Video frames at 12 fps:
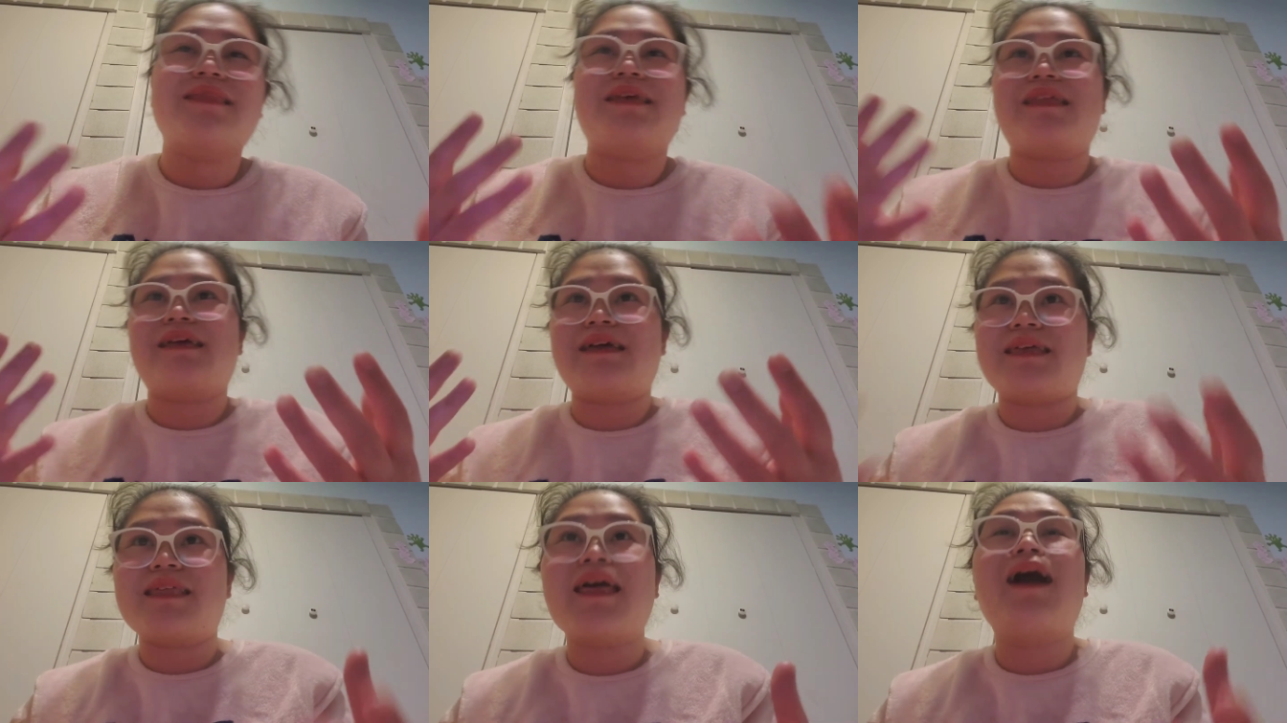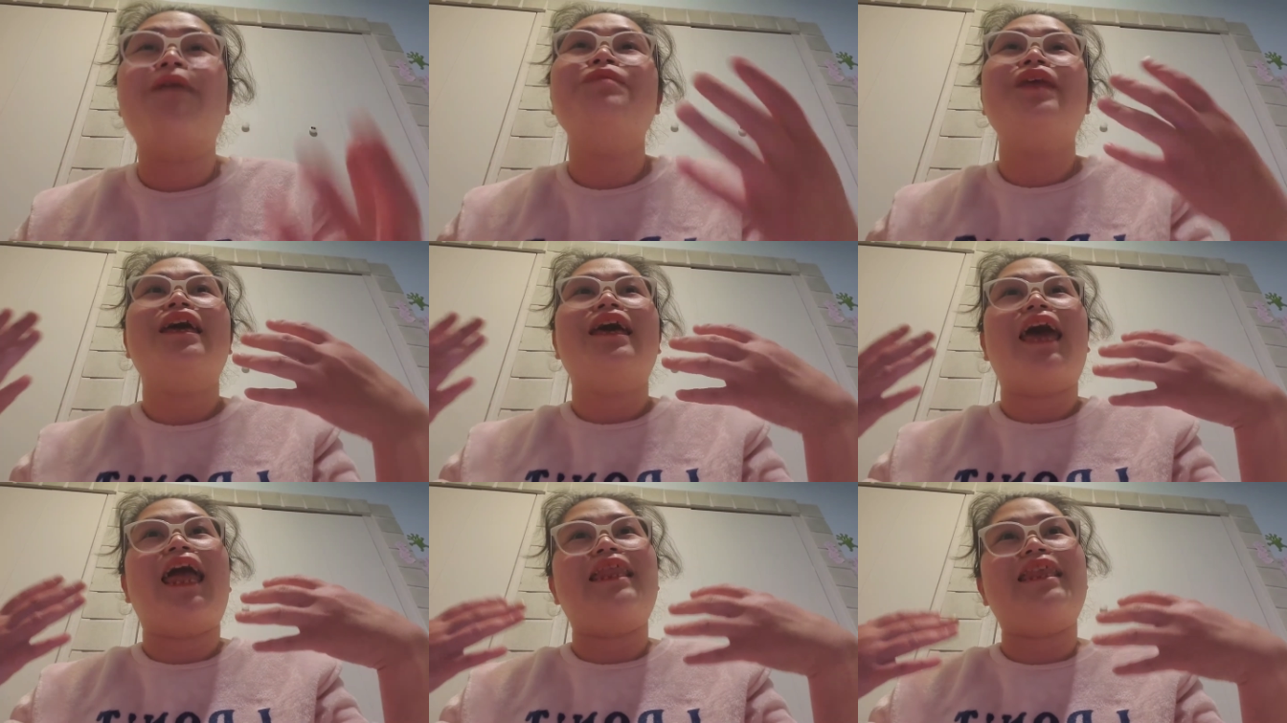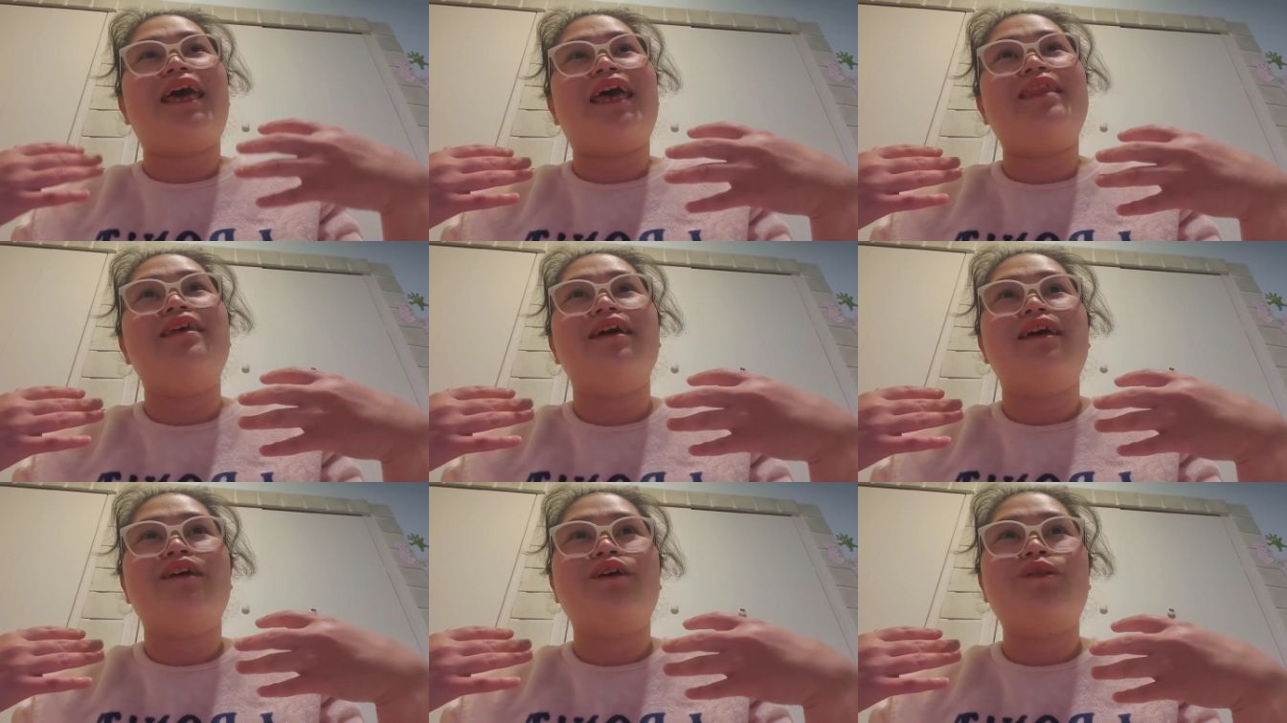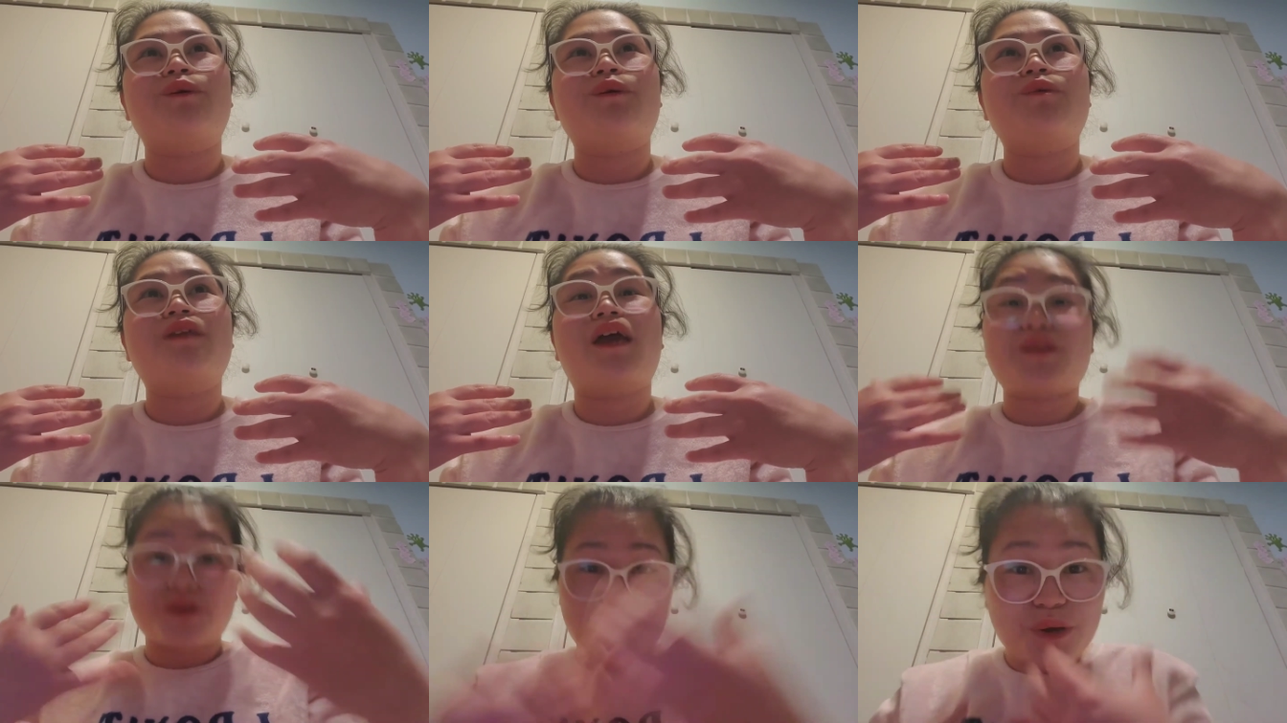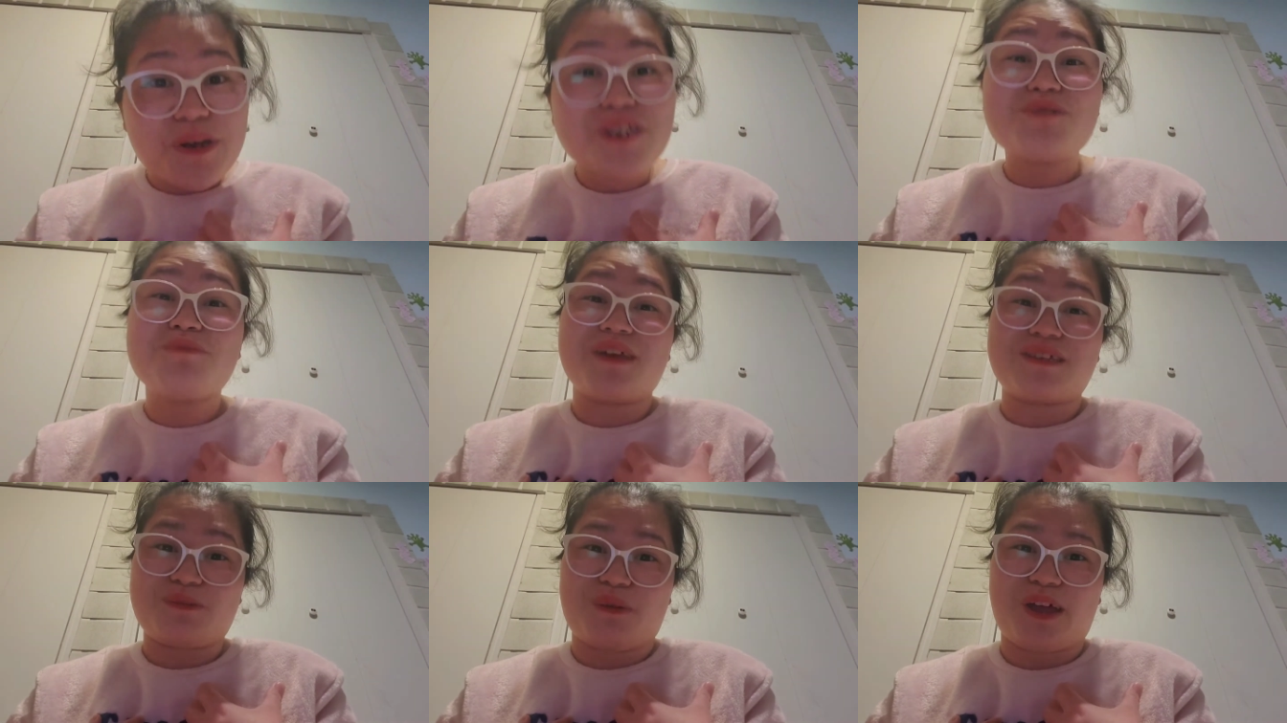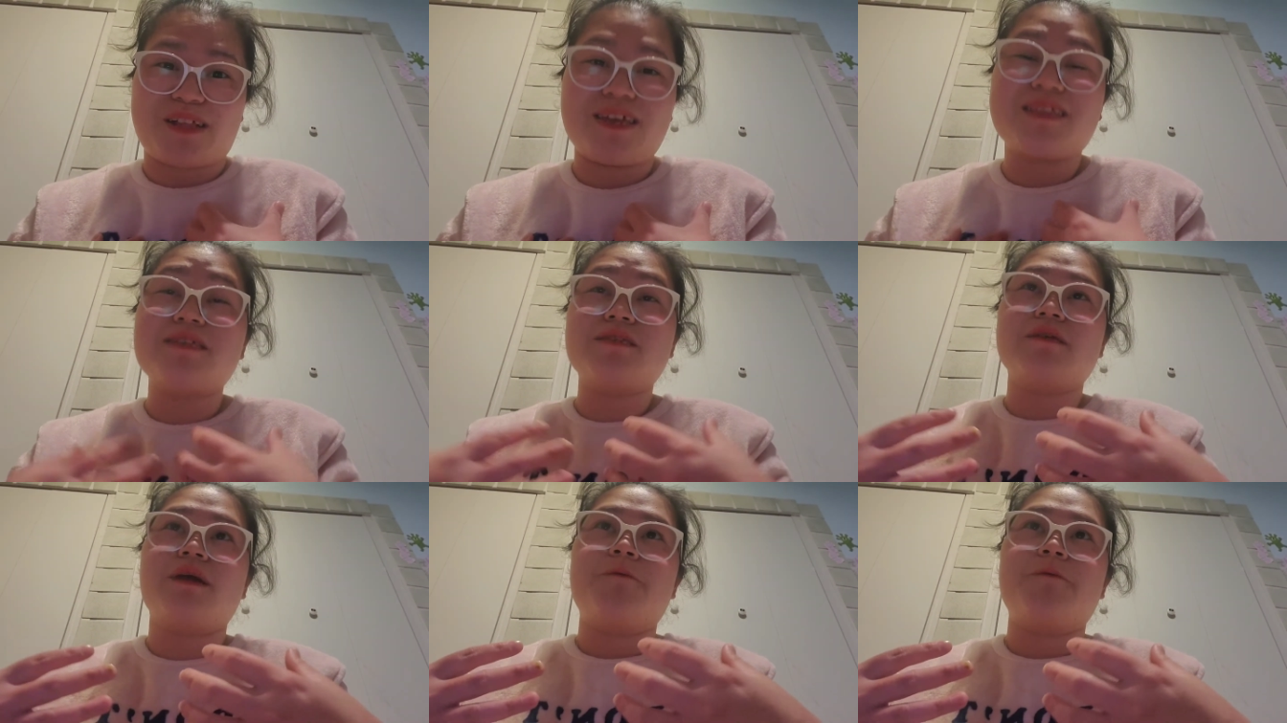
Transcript: la la la and then you know they encourage me as well it is